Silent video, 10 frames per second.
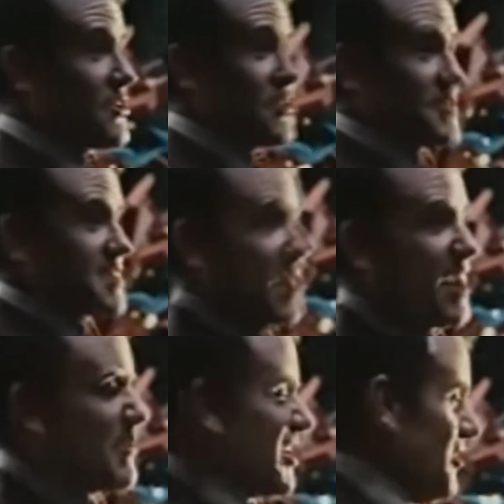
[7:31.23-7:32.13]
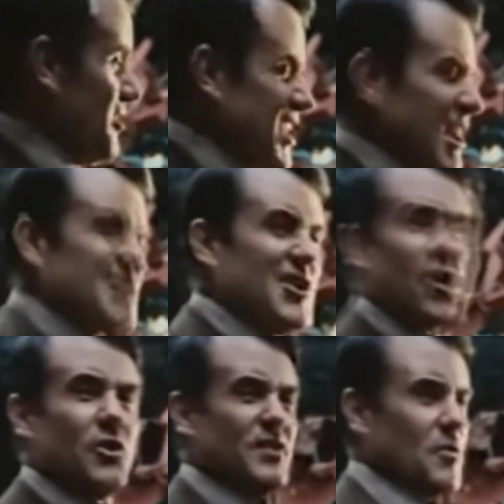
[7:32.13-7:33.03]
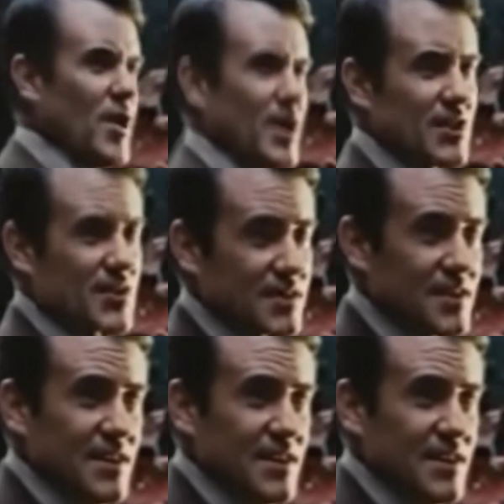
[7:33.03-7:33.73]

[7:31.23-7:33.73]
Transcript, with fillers: a good hotel. I've been in hotels all over the world.